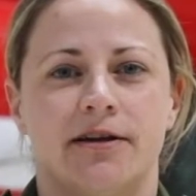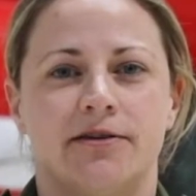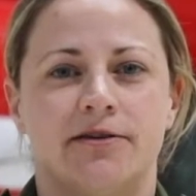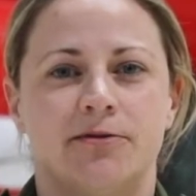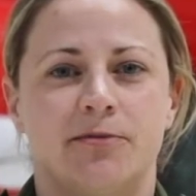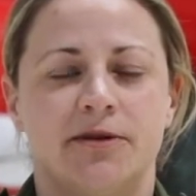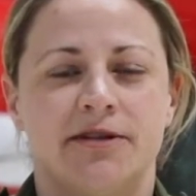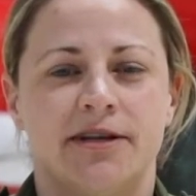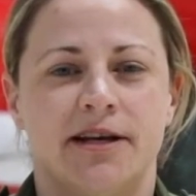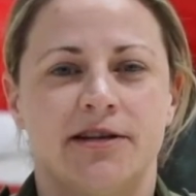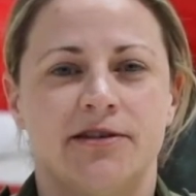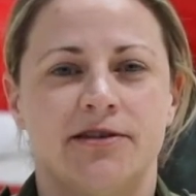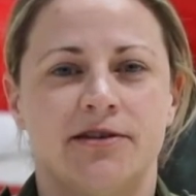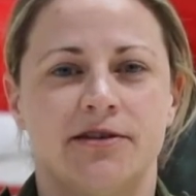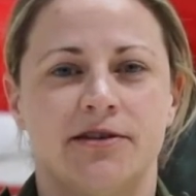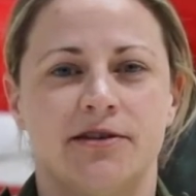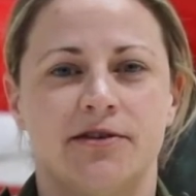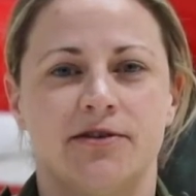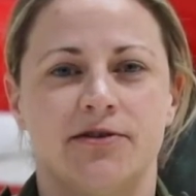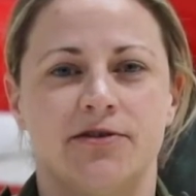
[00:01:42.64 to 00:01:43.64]
to possess
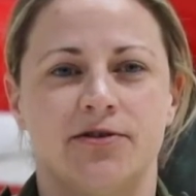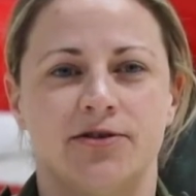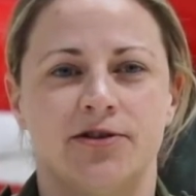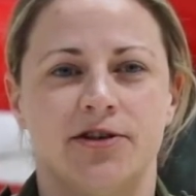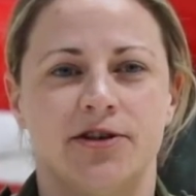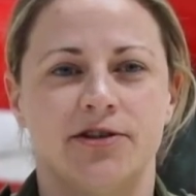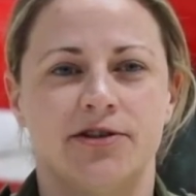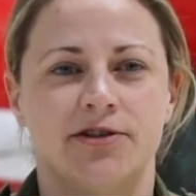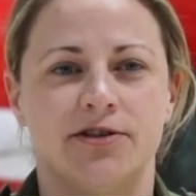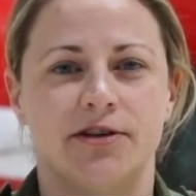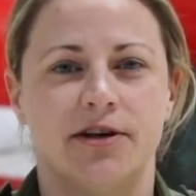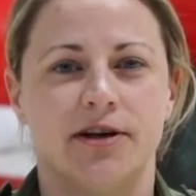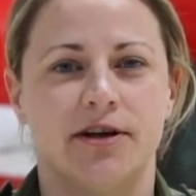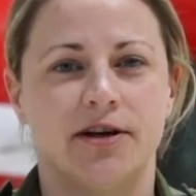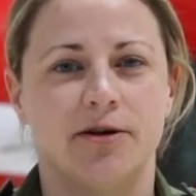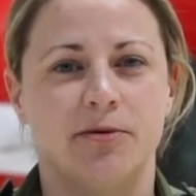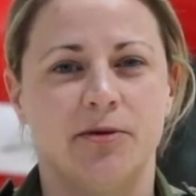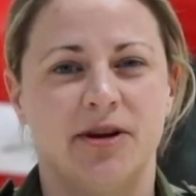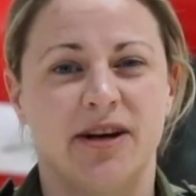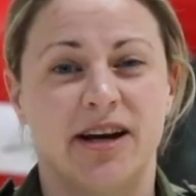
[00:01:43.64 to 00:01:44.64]
such as
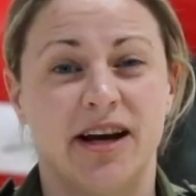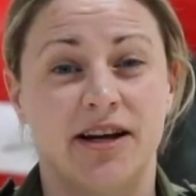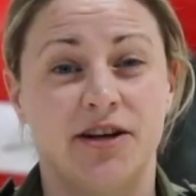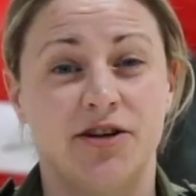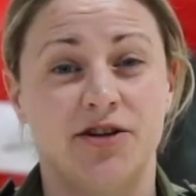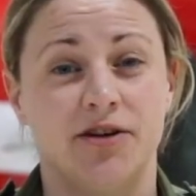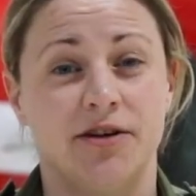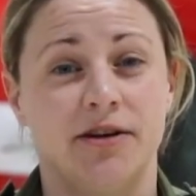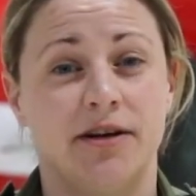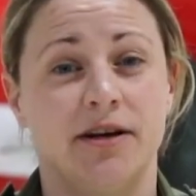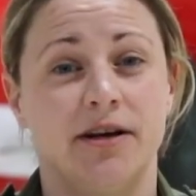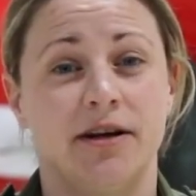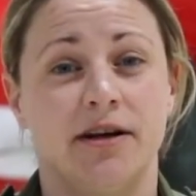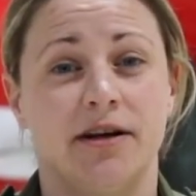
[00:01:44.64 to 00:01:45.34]
communication,